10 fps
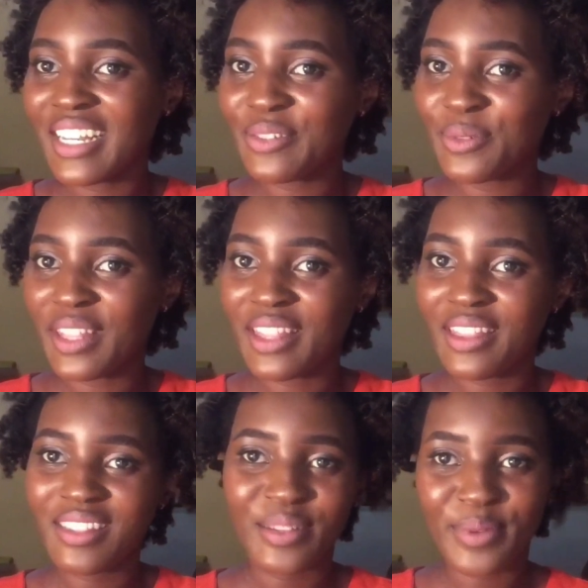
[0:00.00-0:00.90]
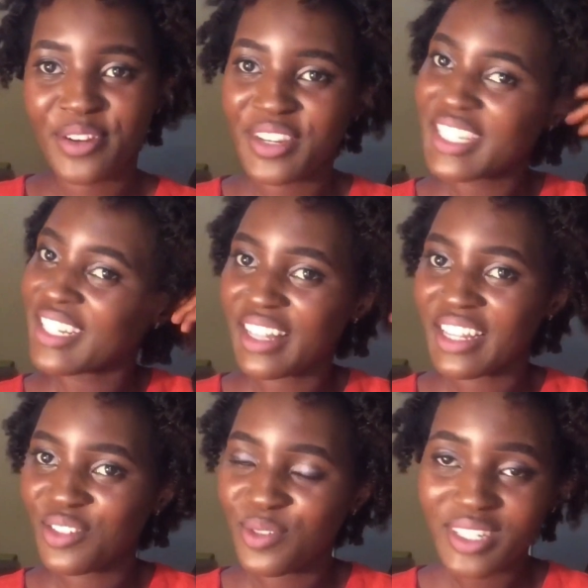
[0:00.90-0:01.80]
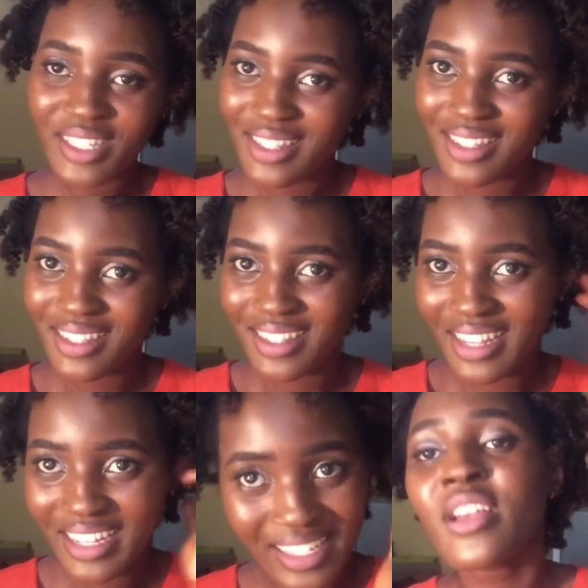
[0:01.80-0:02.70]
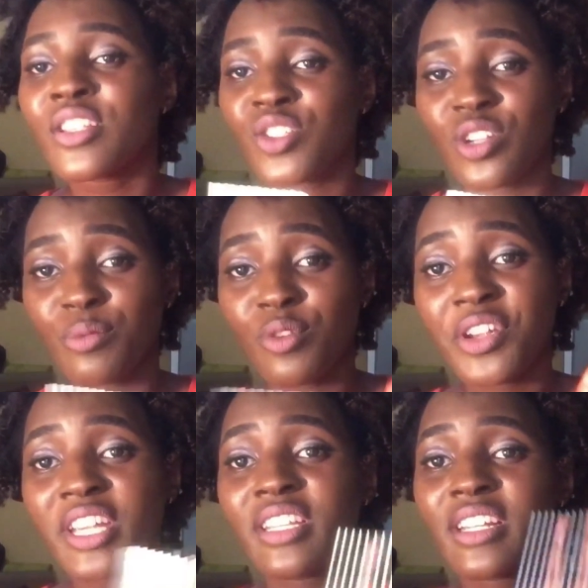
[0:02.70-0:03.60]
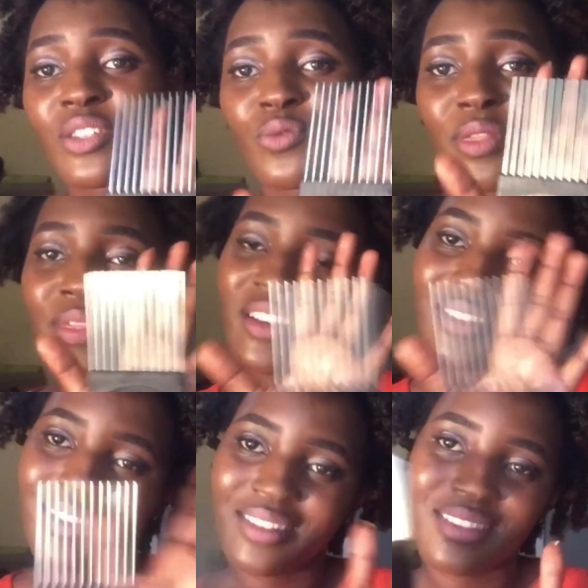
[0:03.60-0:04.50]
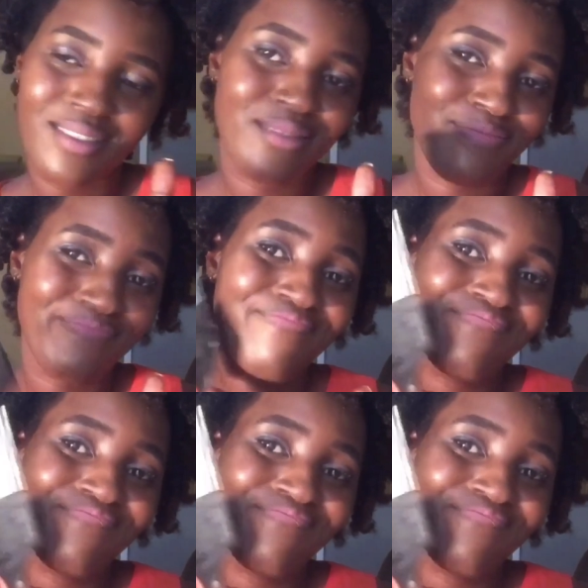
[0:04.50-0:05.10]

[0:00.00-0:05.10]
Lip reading: done with separating the twists. So I'm going in next with this.